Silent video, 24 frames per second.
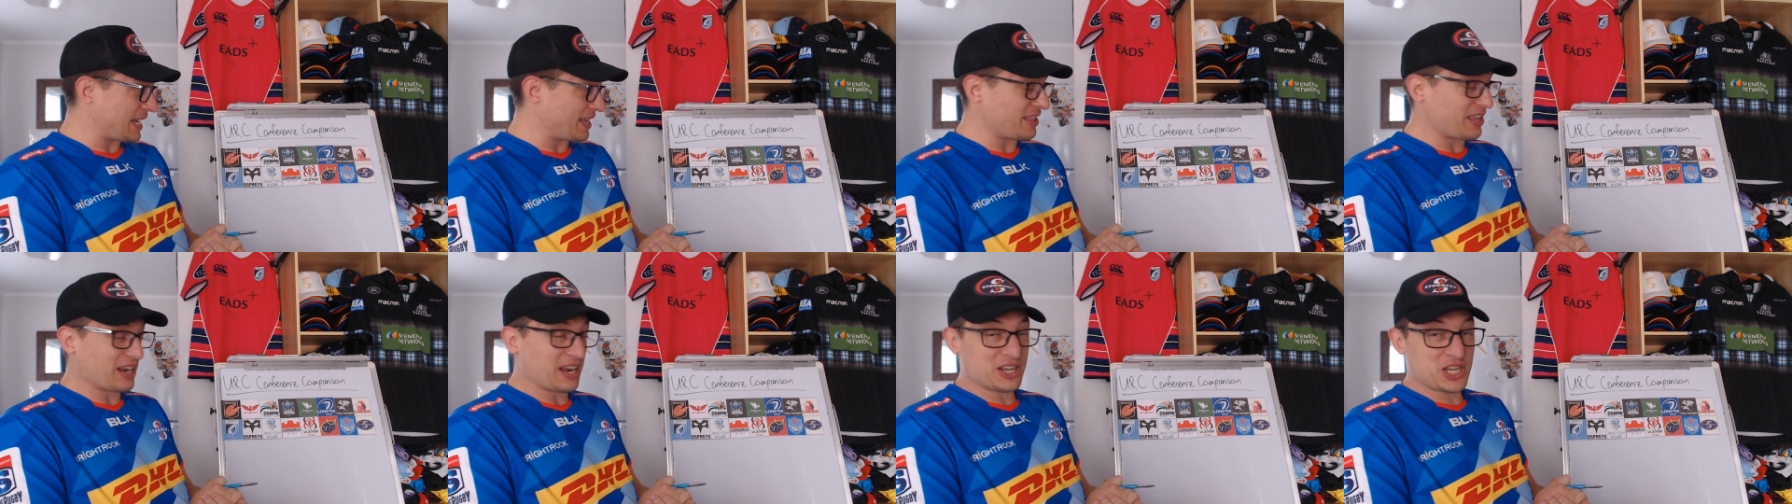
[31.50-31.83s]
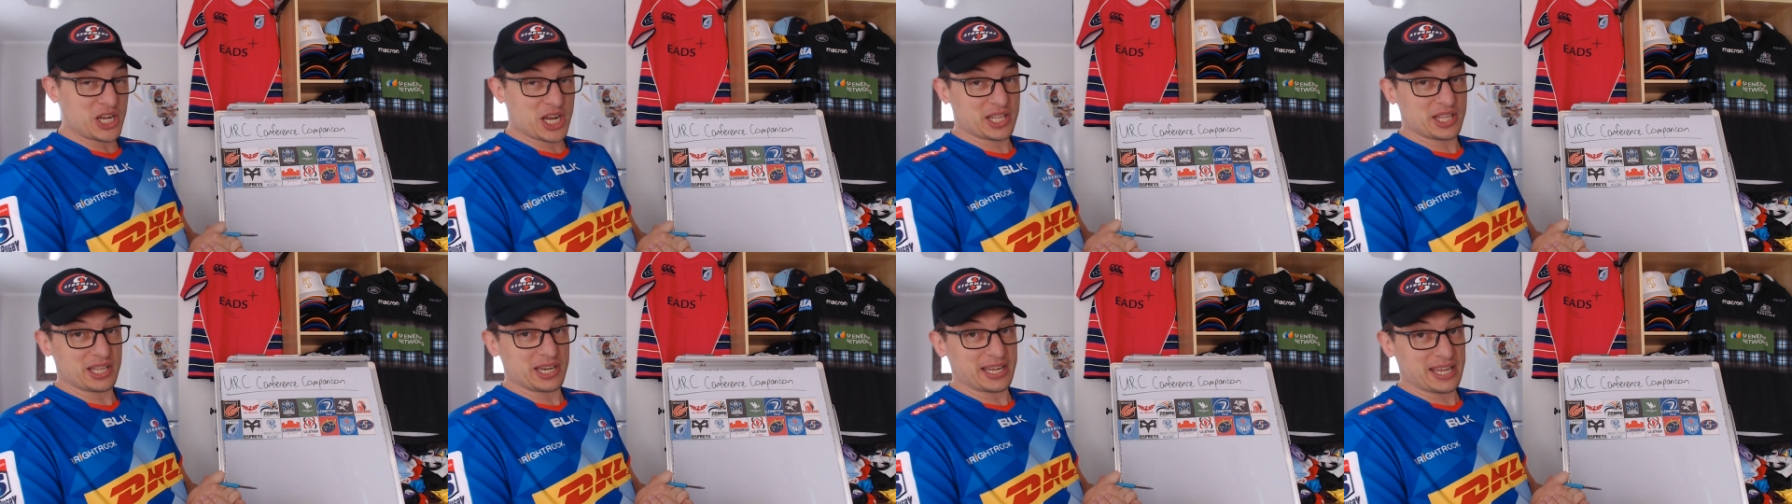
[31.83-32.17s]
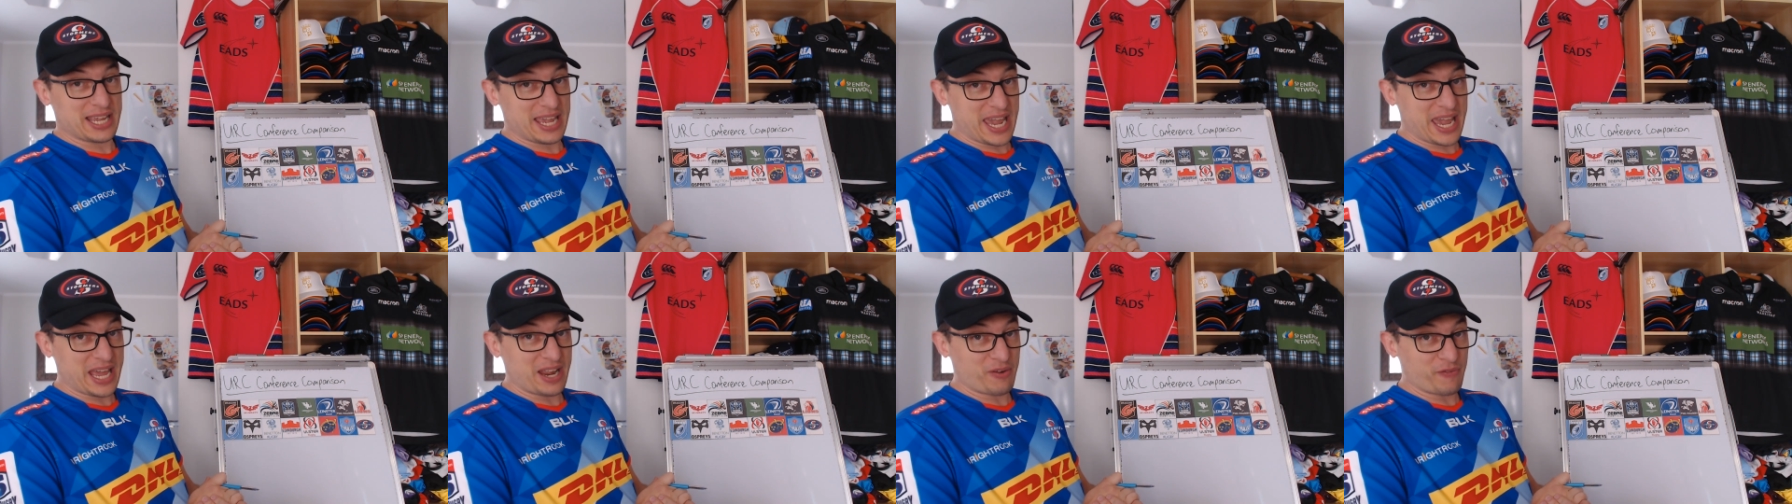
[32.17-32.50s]
then I checked it
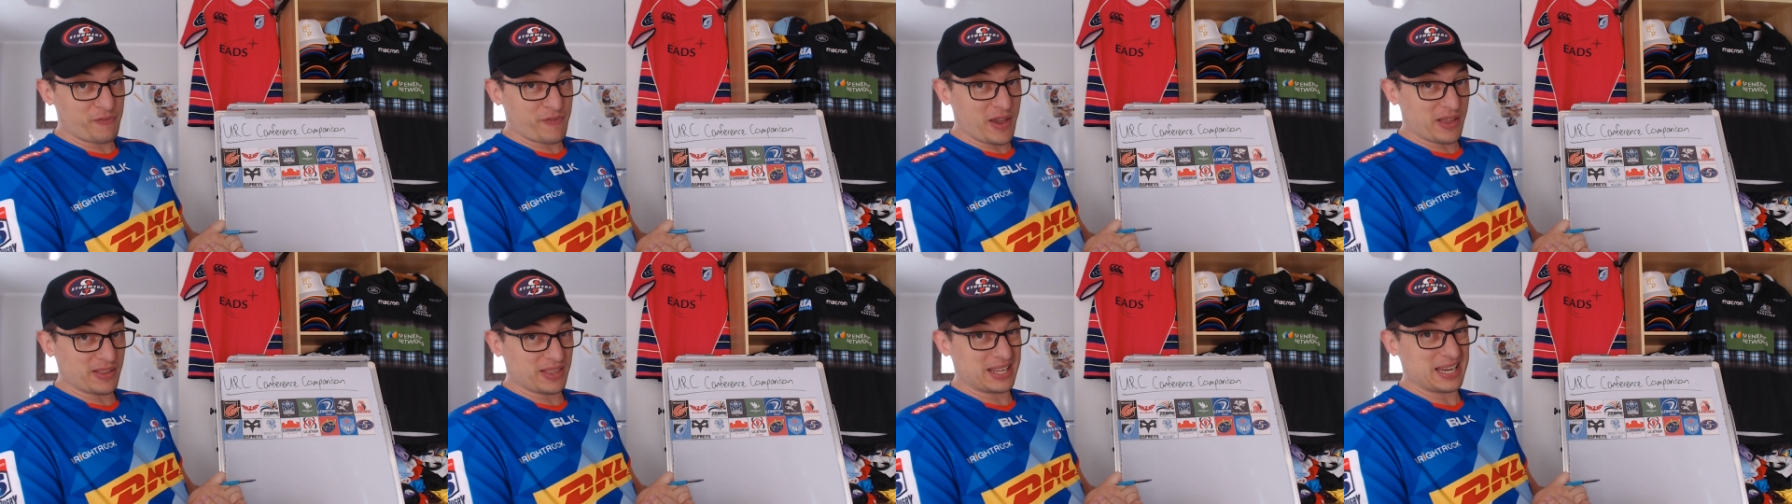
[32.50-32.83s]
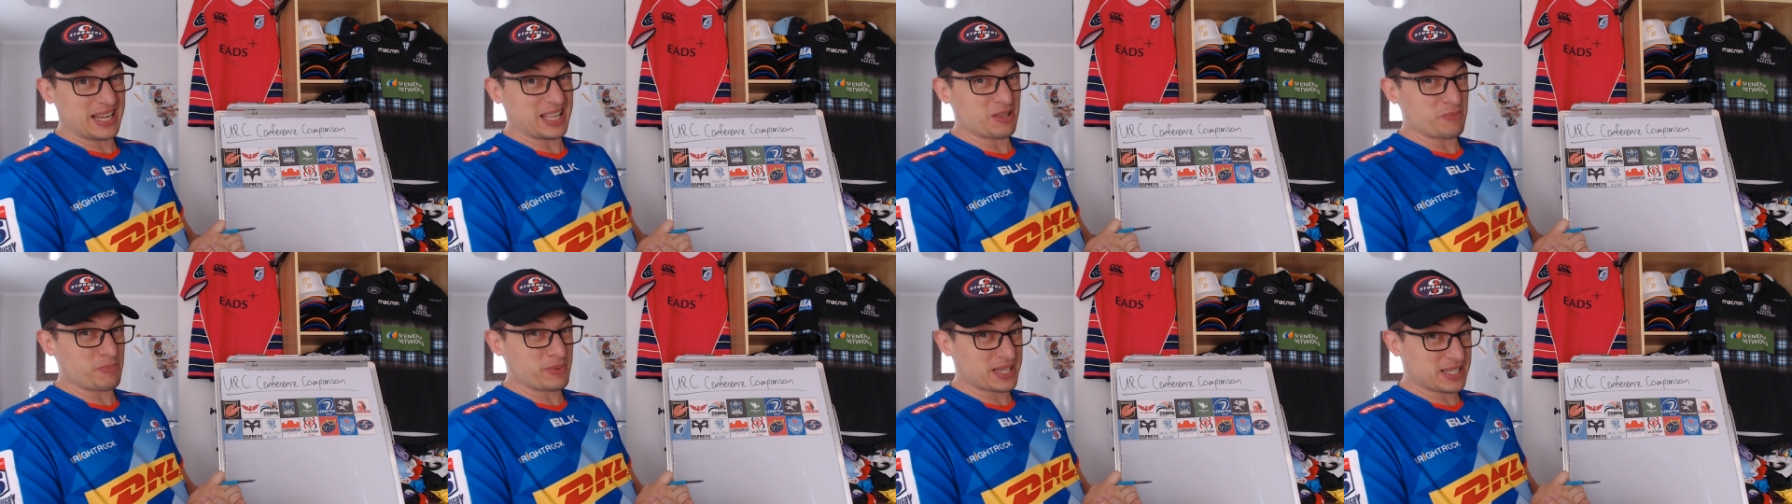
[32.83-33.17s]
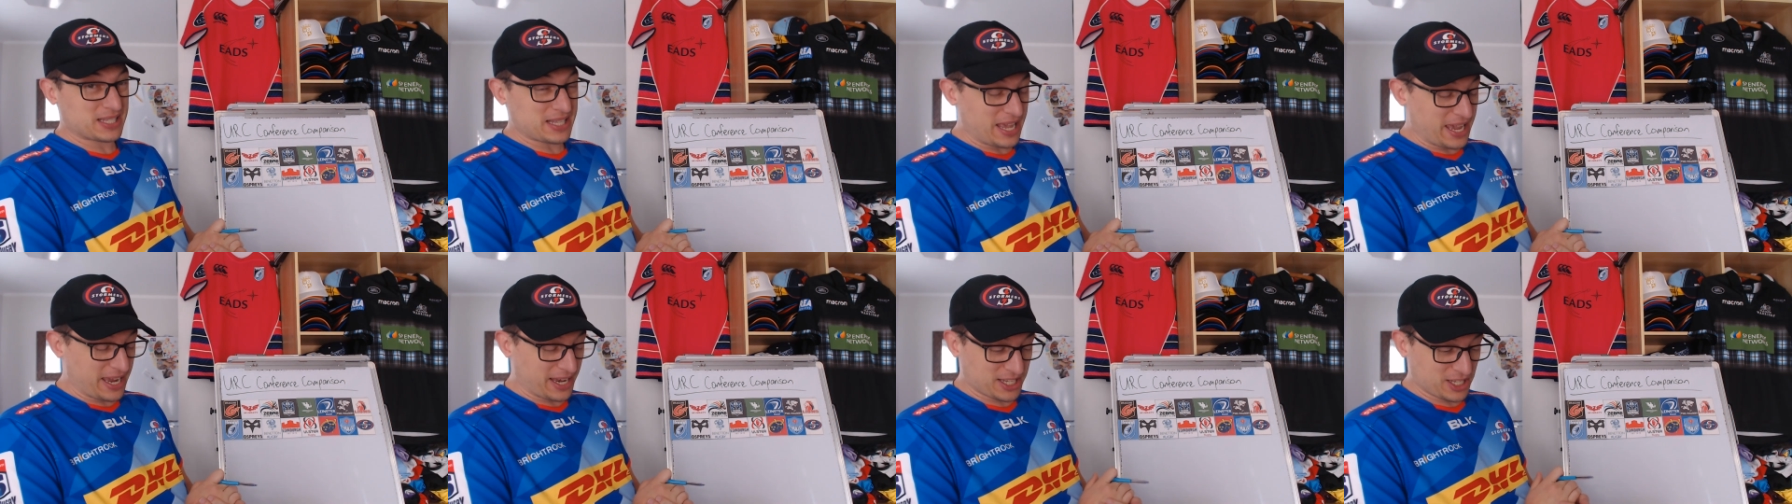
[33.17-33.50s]
again and found another
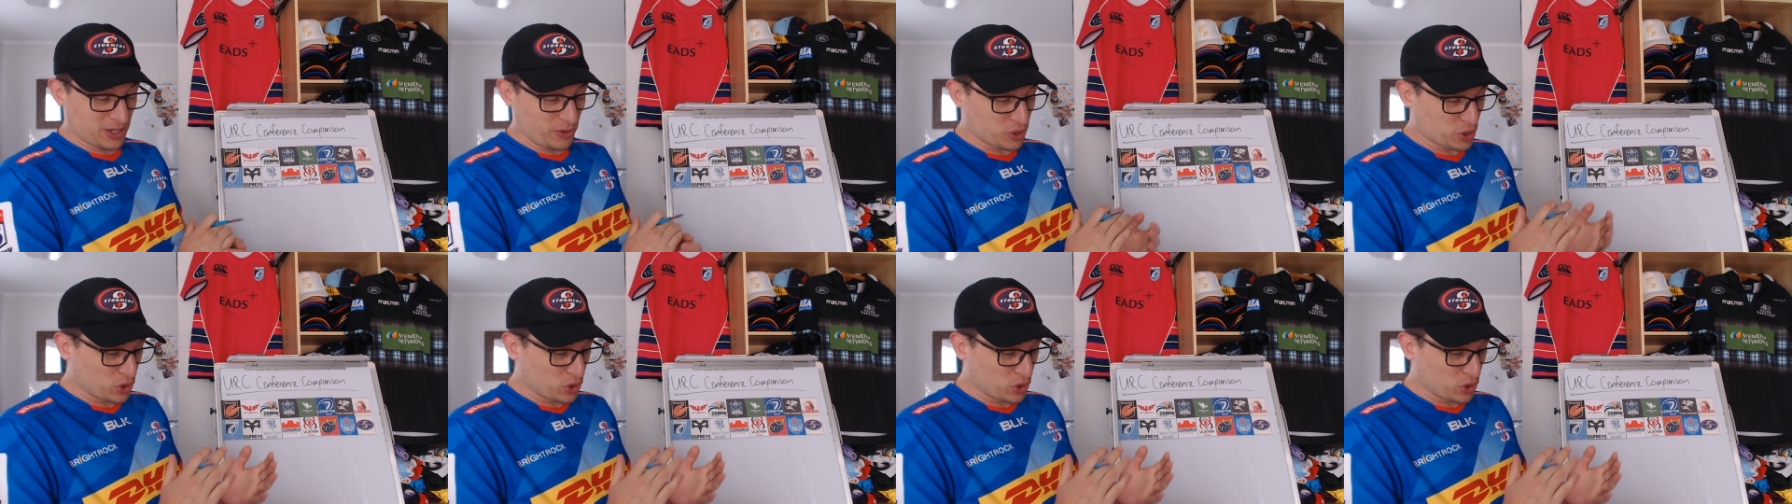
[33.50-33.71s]
mistake. So it's